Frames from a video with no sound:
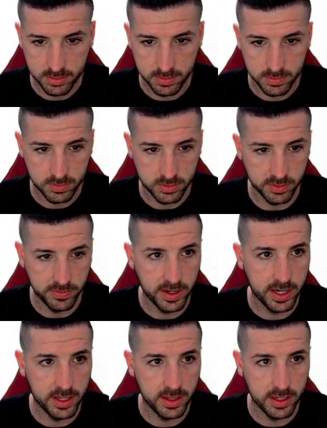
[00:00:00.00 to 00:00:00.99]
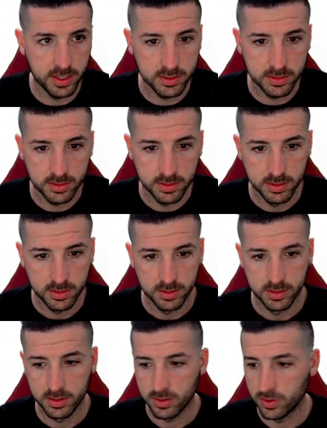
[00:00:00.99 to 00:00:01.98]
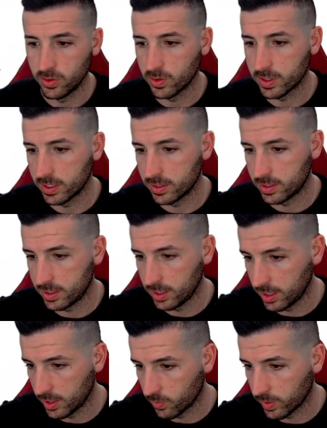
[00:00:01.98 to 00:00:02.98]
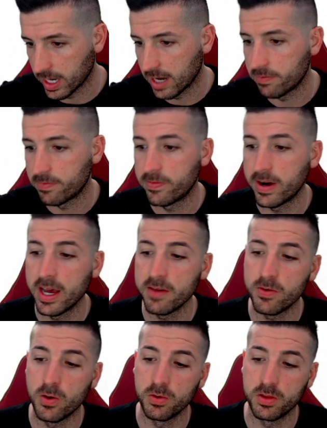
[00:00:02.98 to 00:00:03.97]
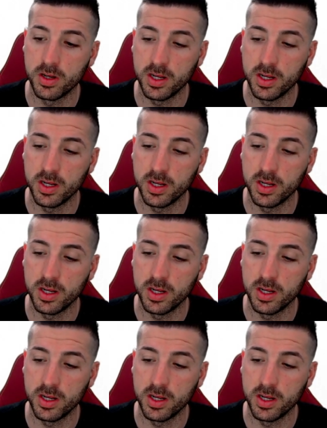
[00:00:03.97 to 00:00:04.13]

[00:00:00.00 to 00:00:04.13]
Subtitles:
So if I run this, you can see we have 503.